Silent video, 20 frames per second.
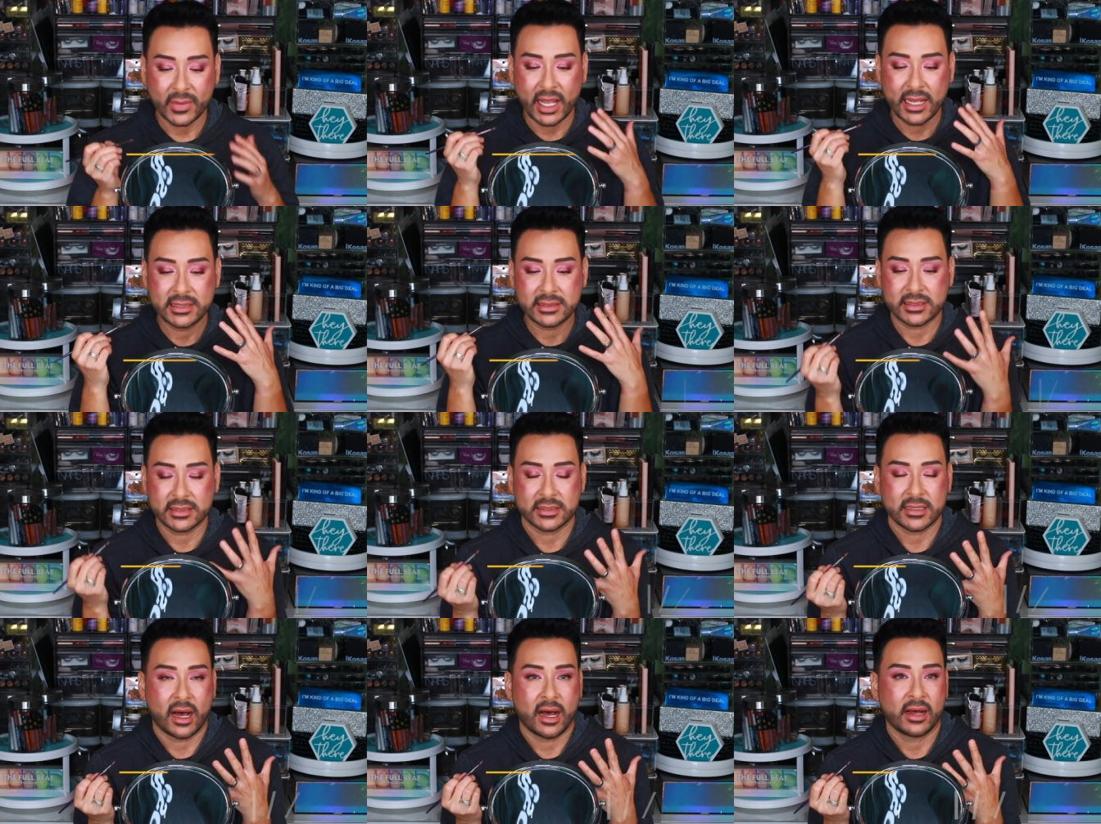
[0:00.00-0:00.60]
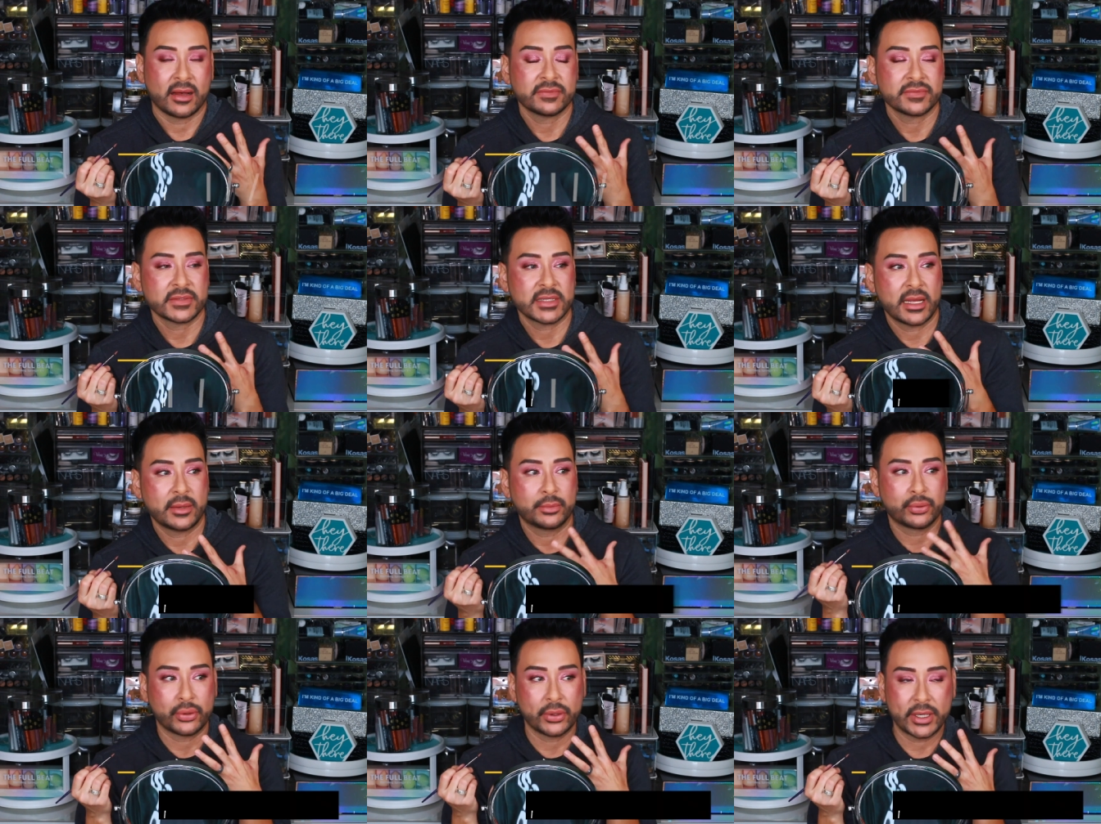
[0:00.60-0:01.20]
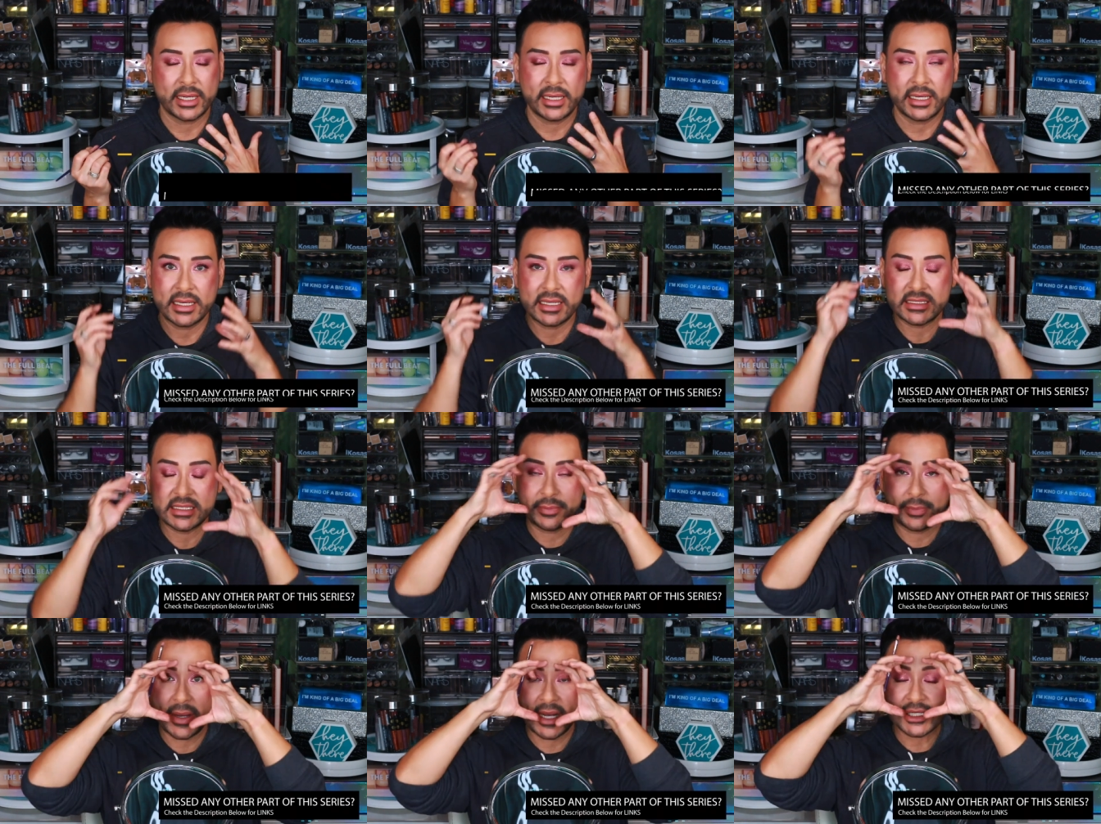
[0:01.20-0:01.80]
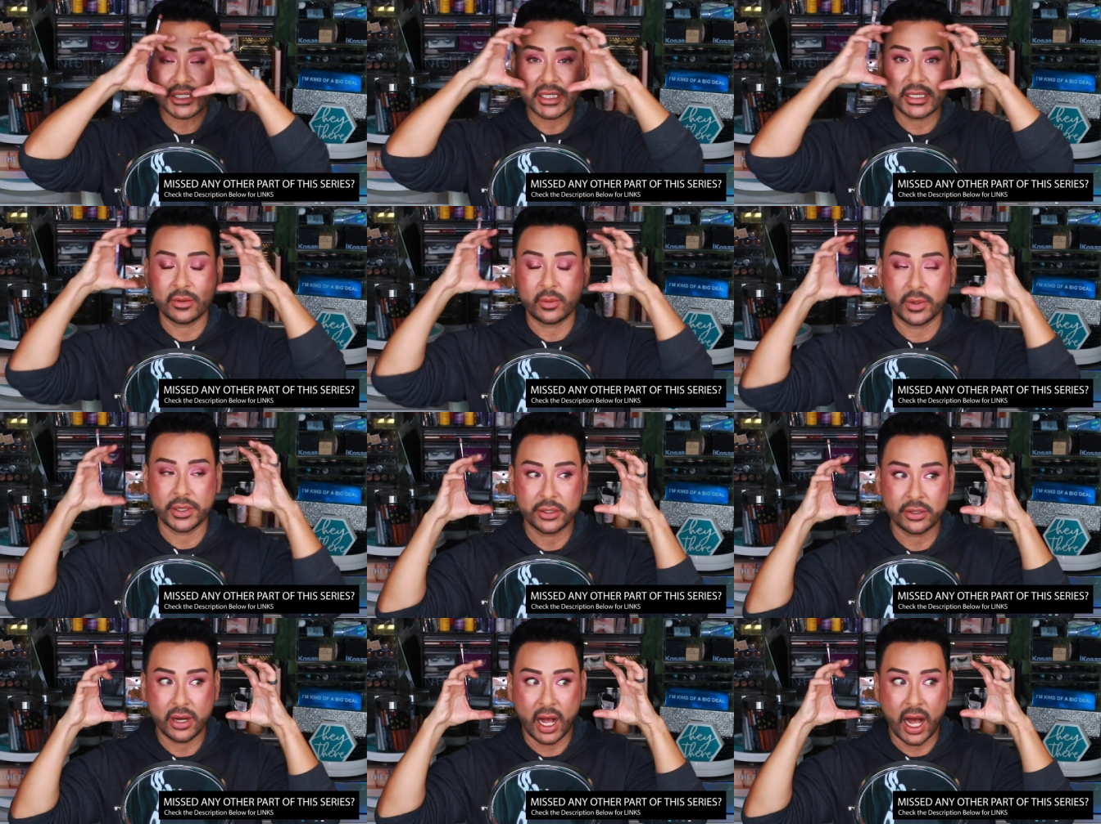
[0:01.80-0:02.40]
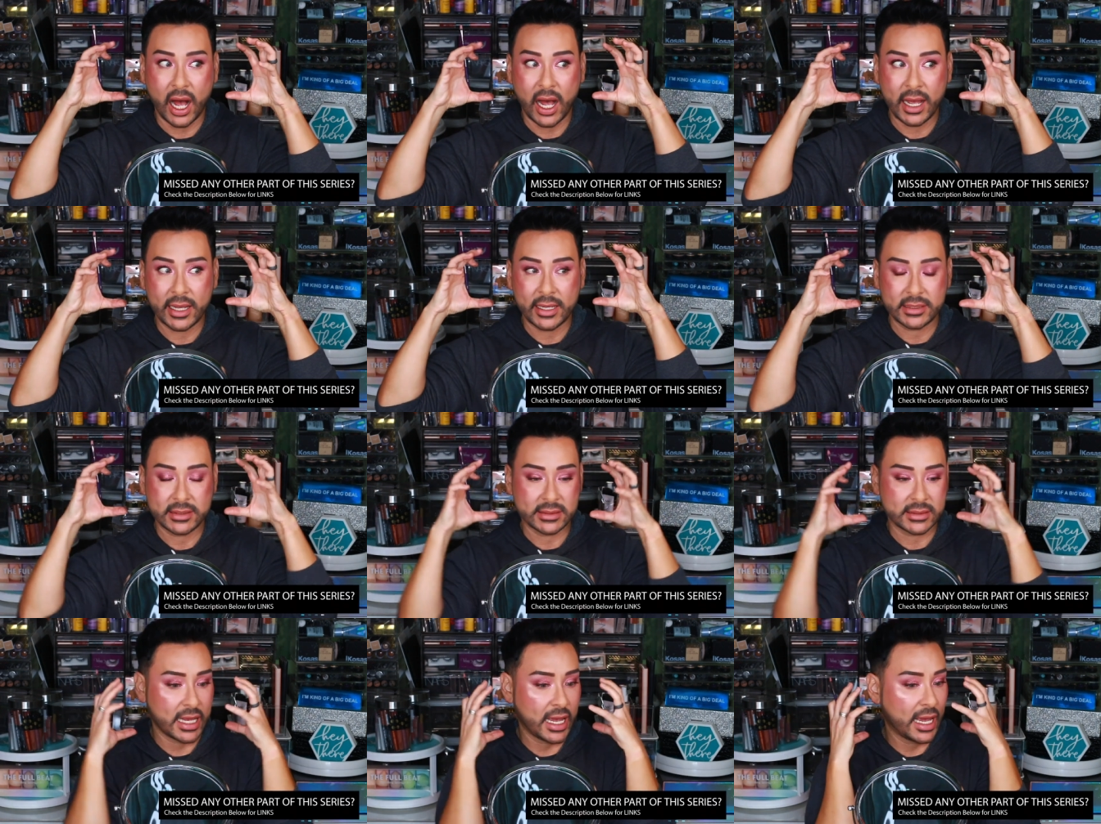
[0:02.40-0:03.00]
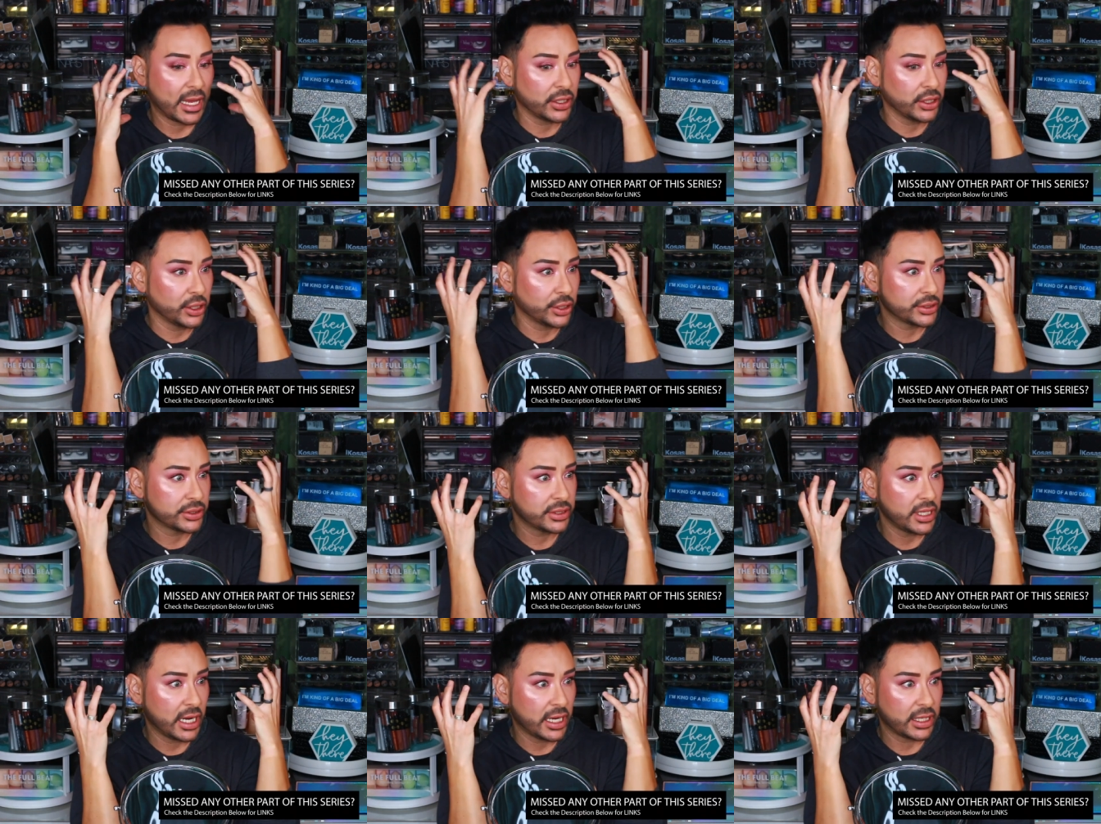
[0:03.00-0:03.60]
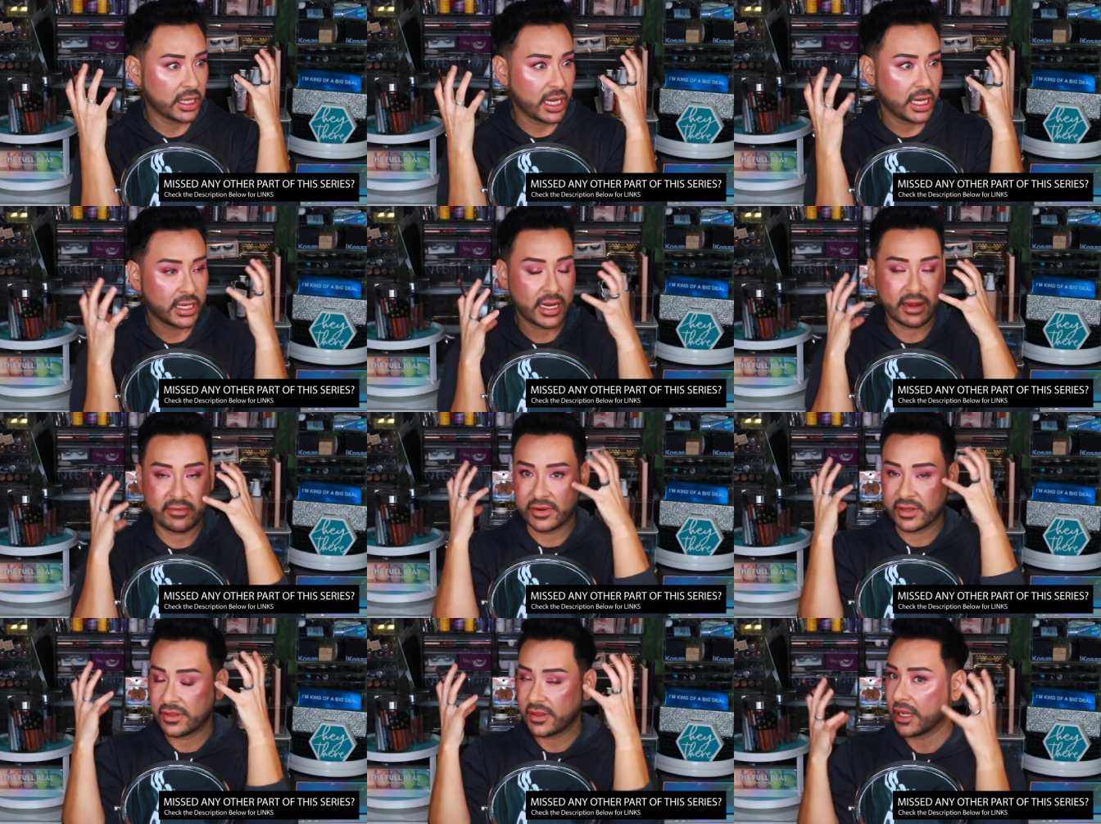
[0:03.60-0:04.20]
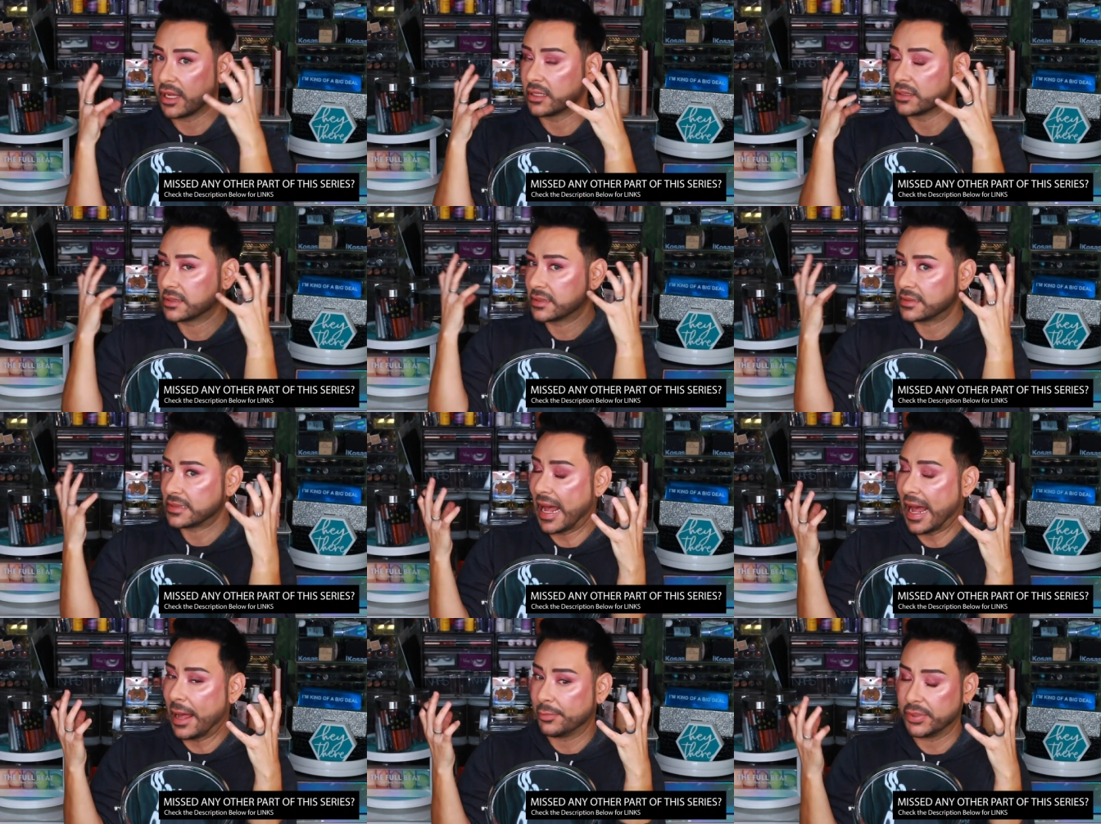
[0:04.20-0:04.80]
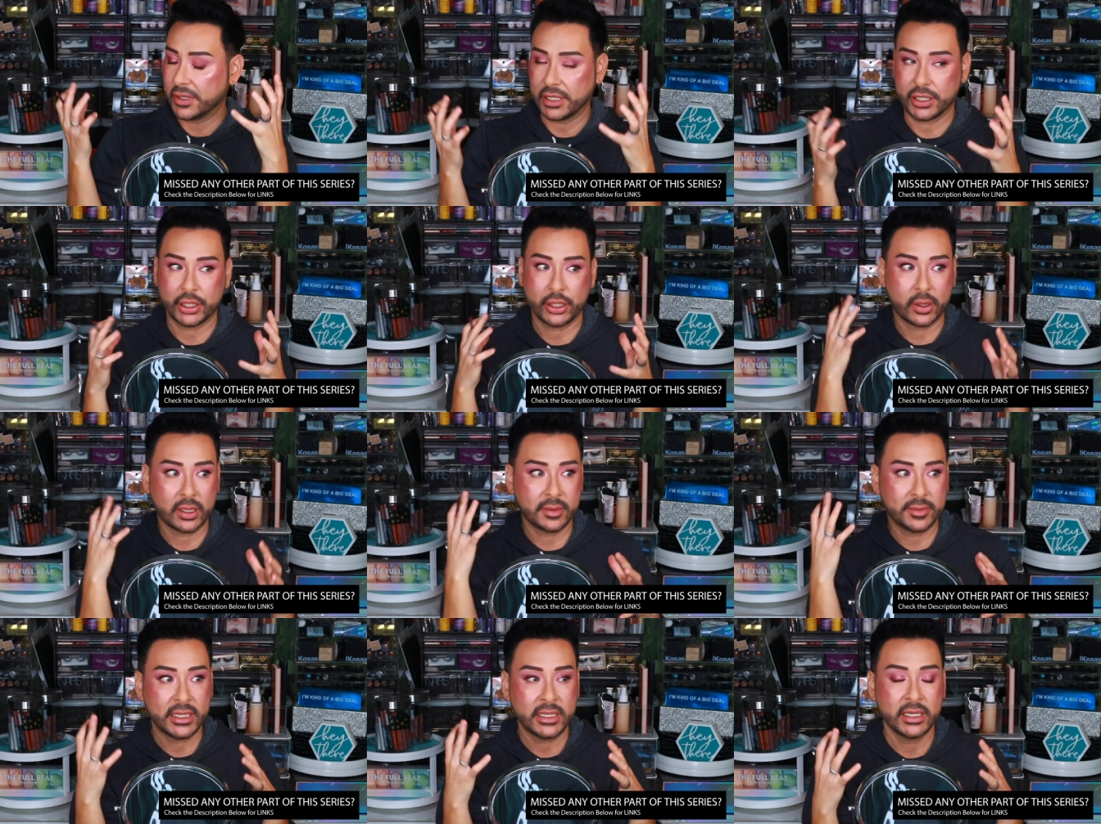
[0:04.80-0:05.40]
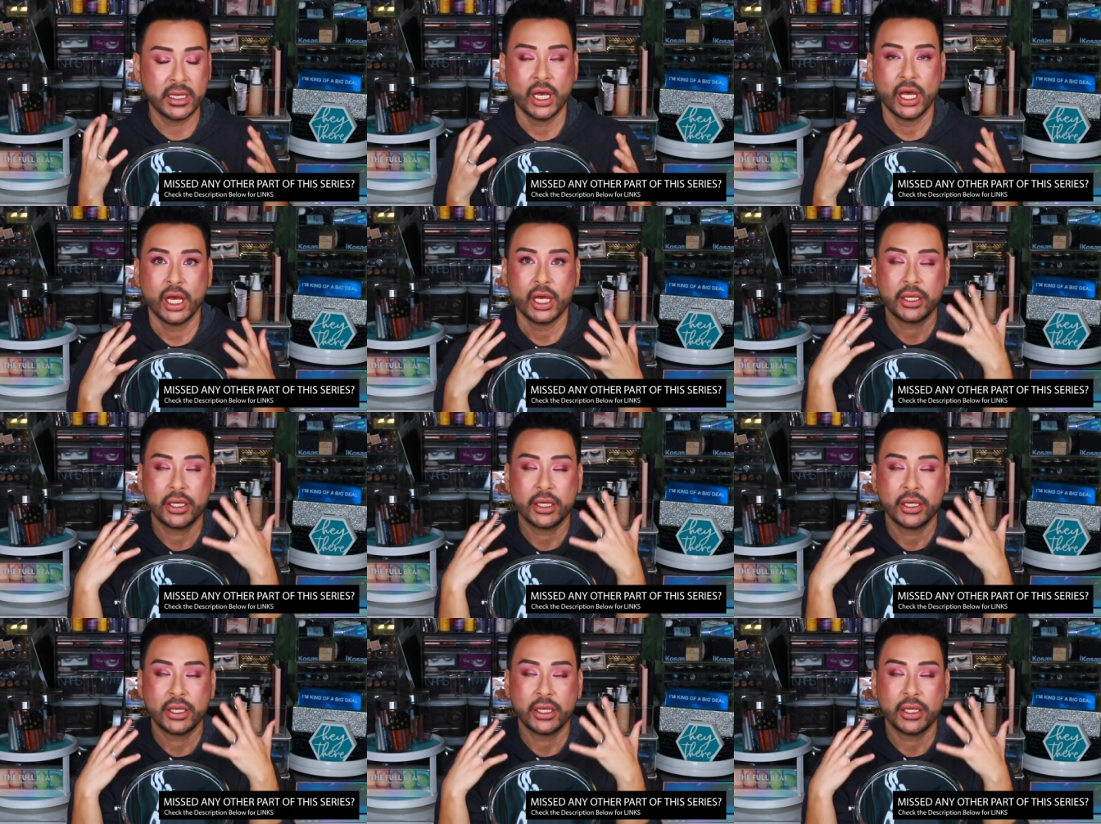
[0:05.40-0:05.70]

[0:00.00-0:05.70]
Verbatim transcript: and soft and pretty, especially when your eyes and your and, and everything else is happening, you know what I mean?